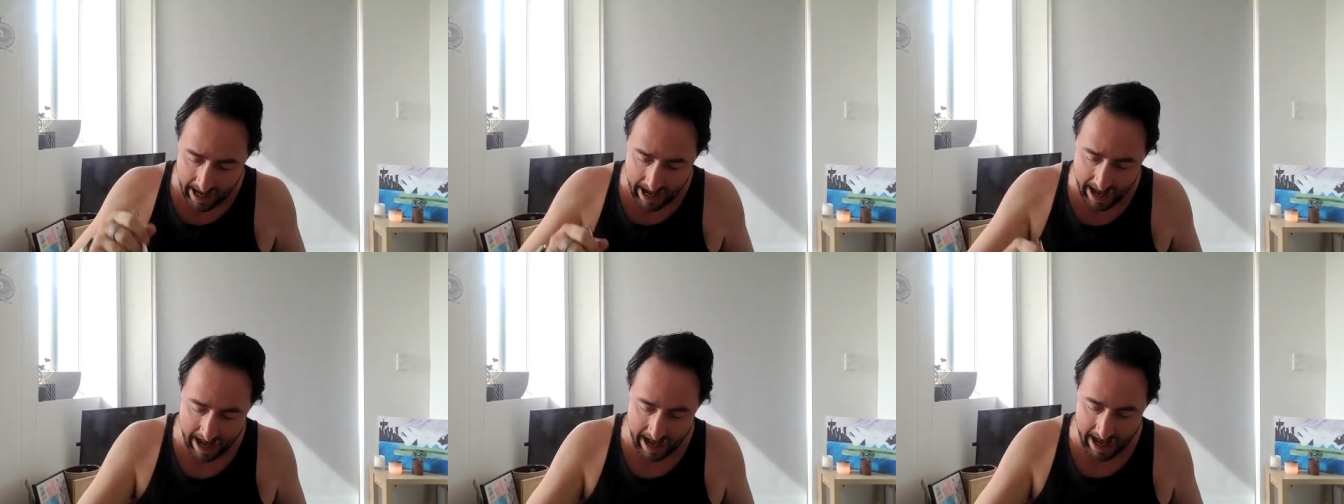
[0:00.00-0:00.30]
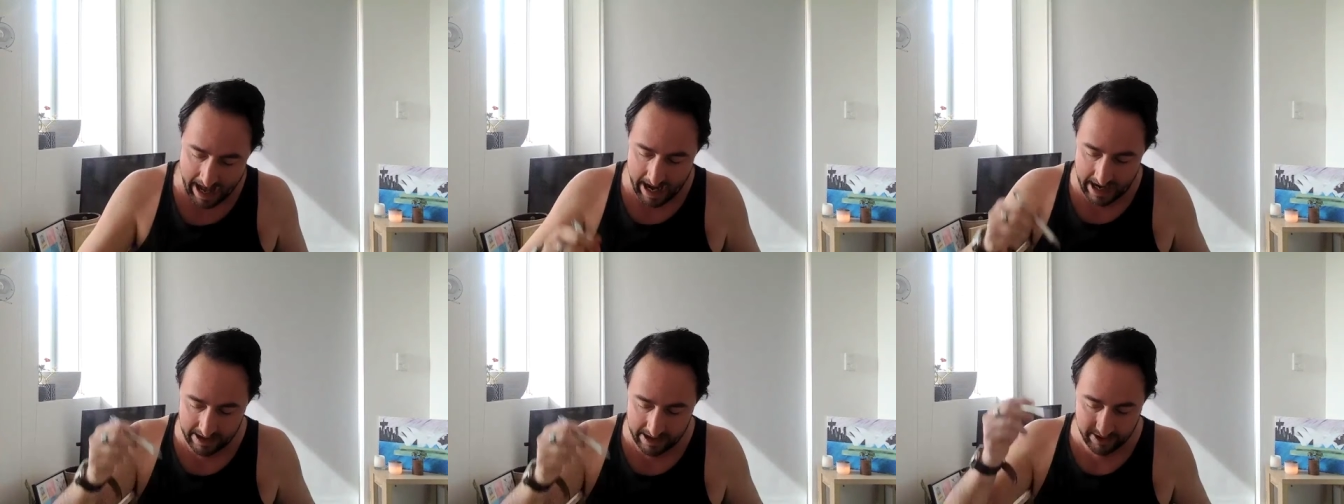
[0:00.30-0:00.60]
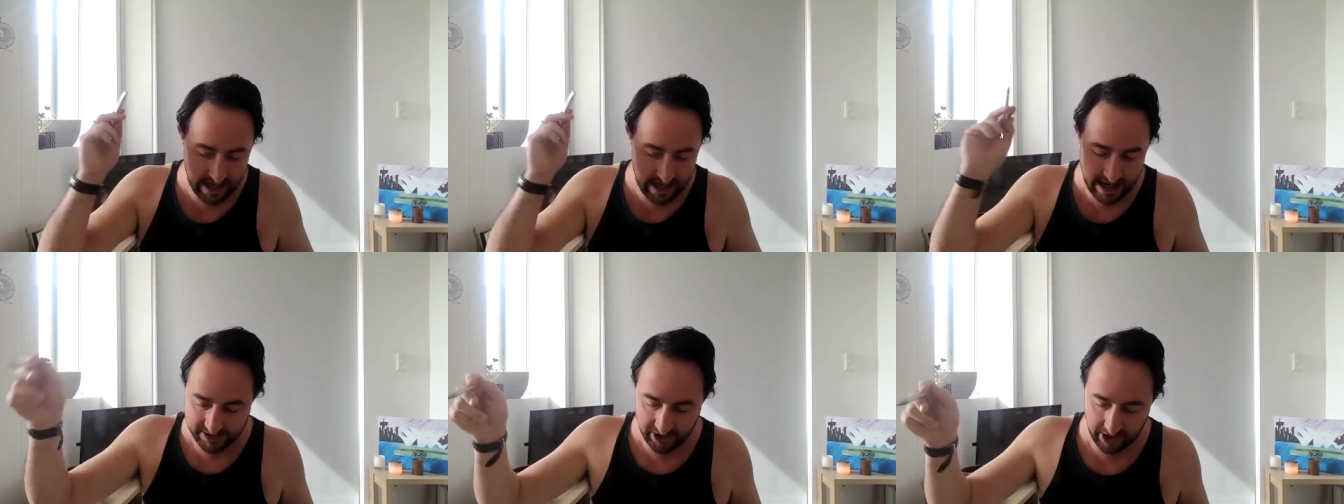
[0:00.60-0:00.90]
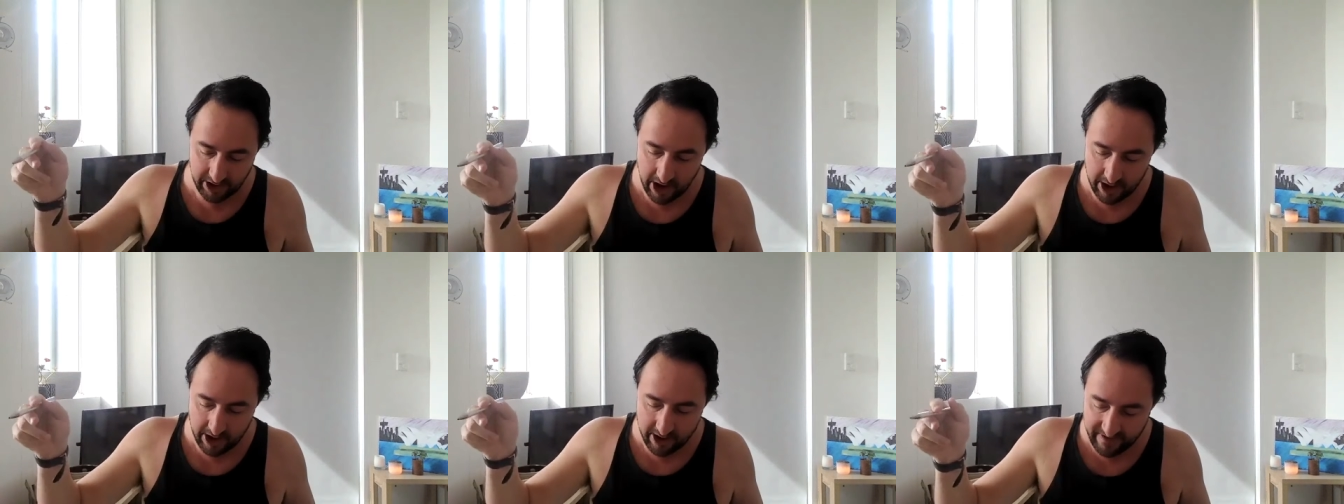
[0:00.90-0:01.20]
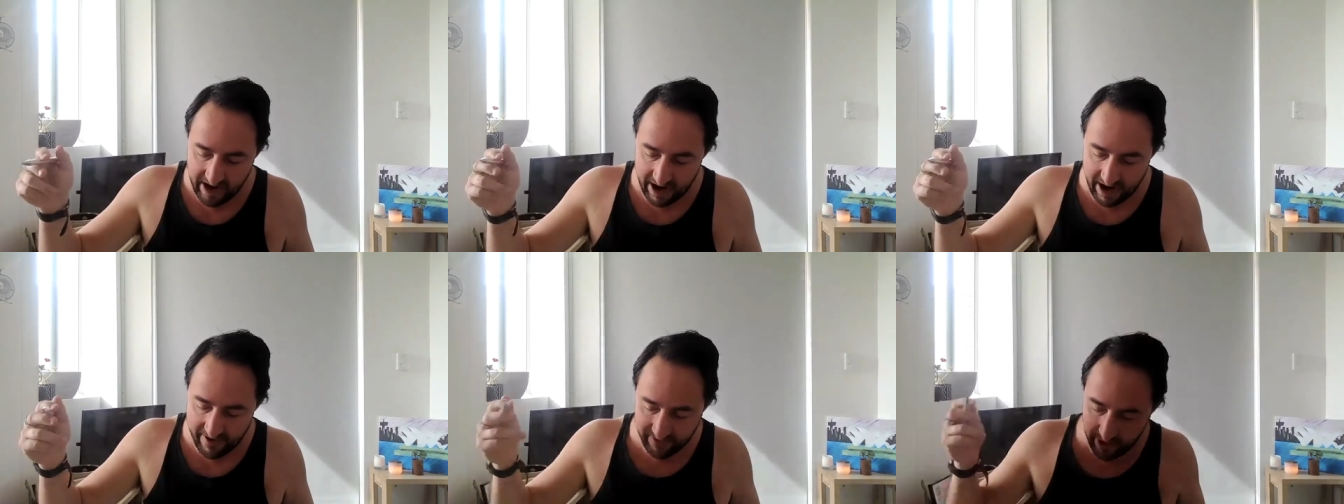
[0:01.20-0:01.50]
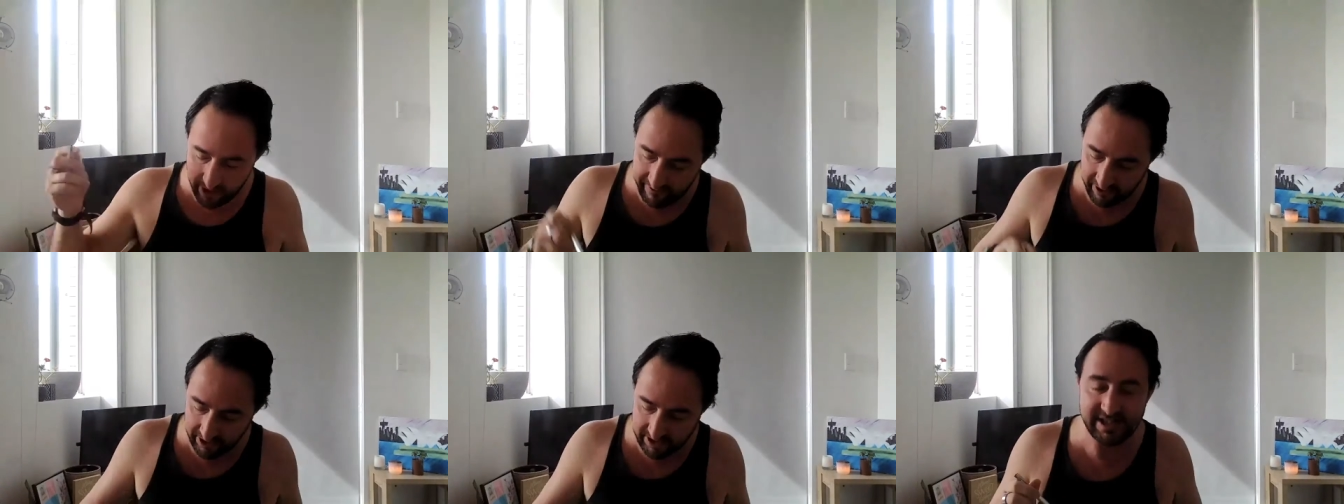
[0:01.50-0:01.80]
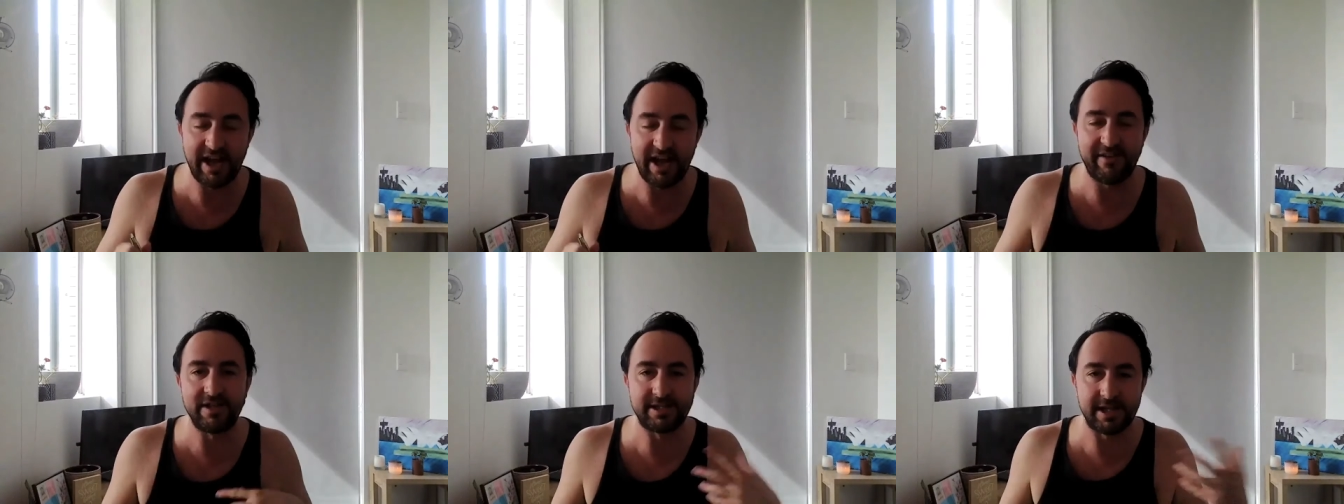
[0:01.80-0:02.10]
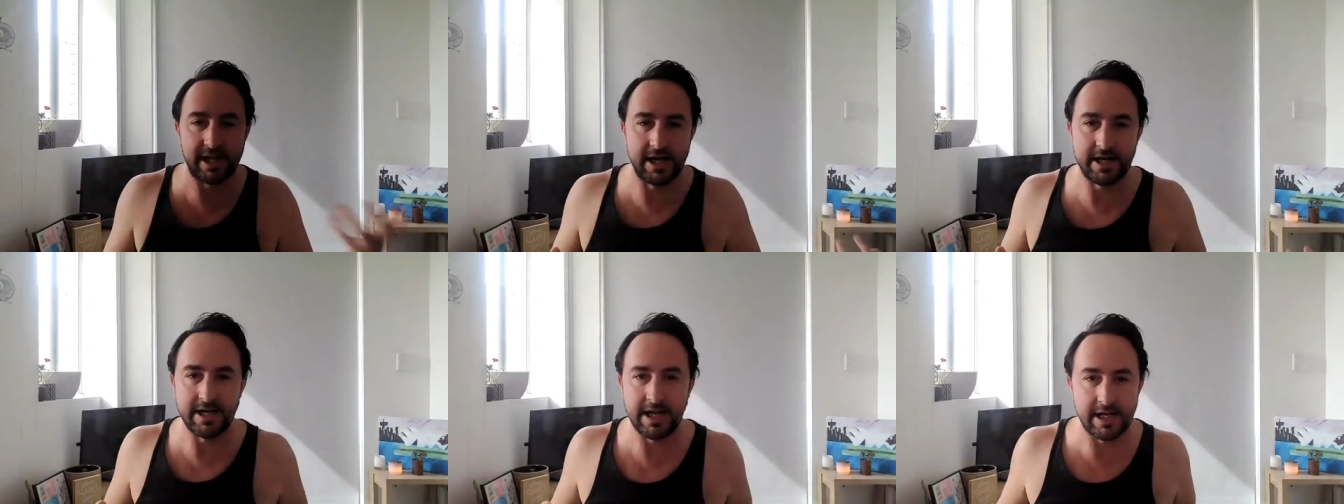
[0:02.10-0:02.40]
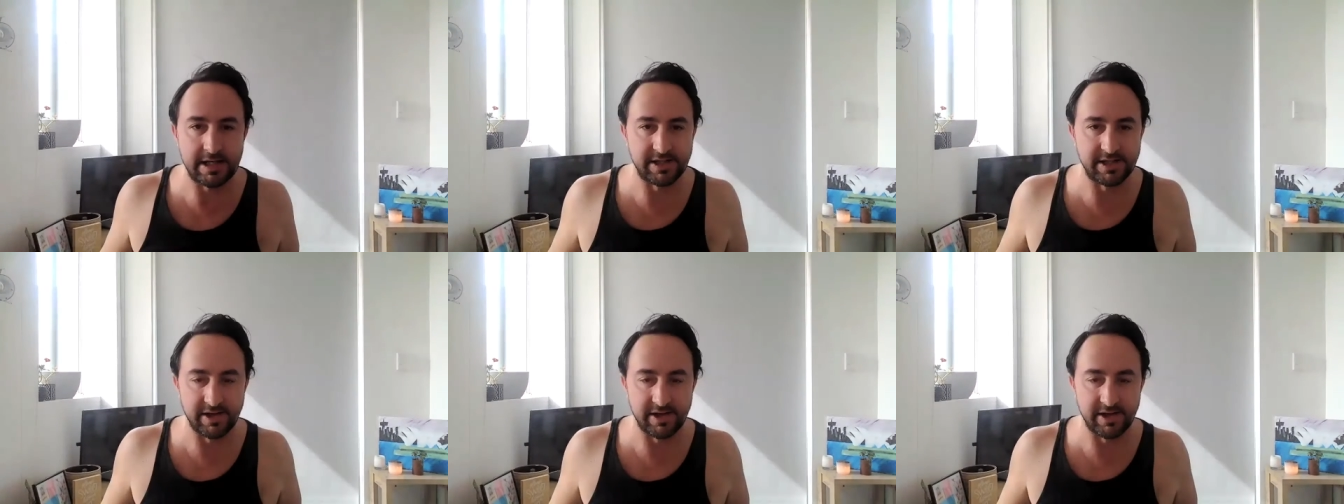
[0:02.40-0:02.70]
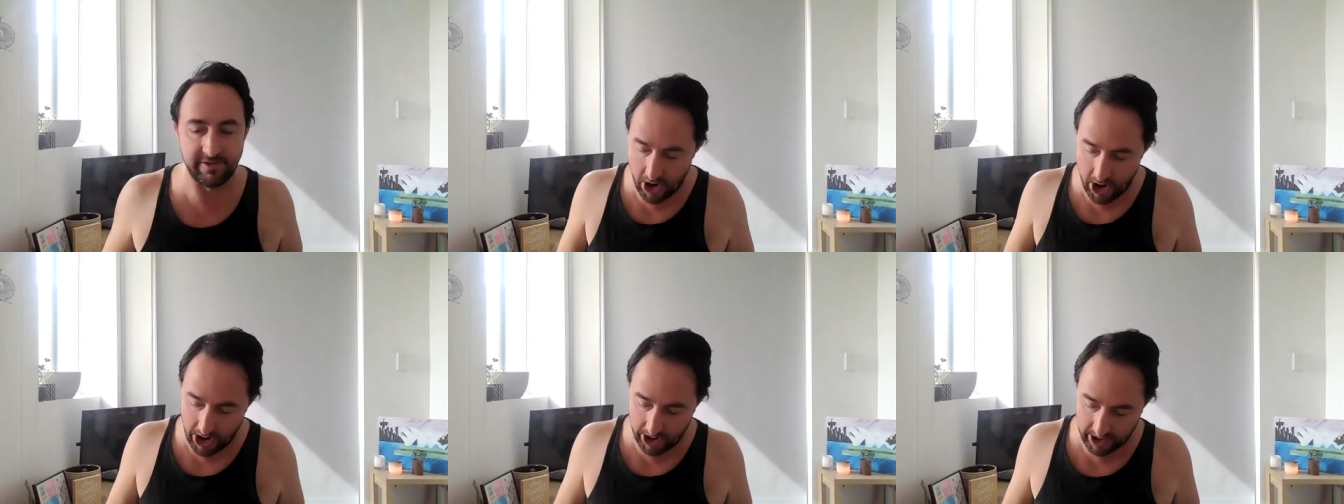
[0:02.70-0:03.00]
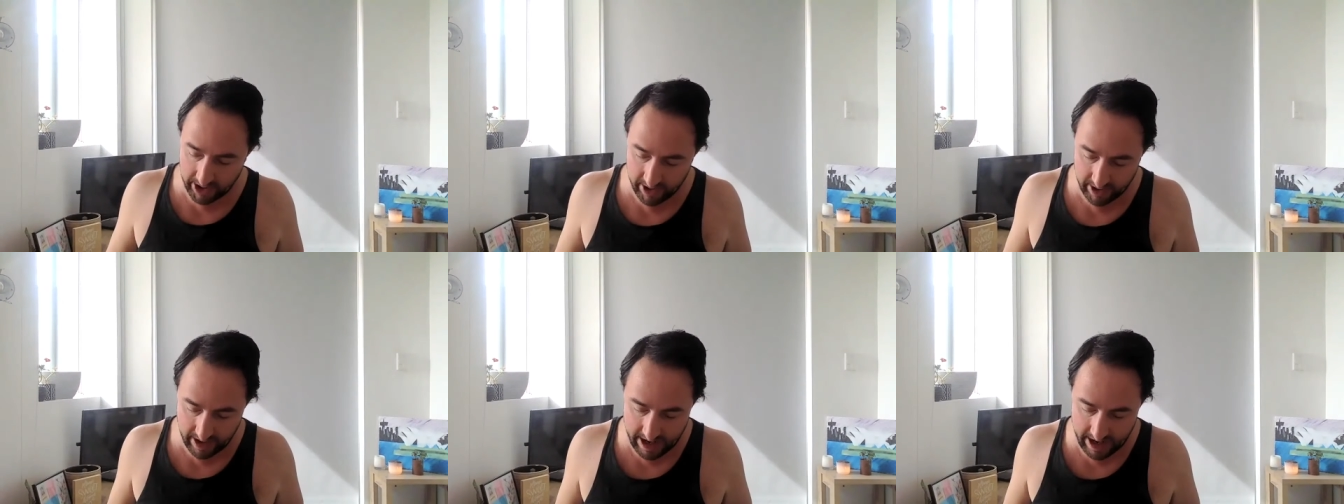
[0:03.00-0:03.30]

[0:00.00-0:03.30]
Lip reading: Like I've covered off on 17 years of work,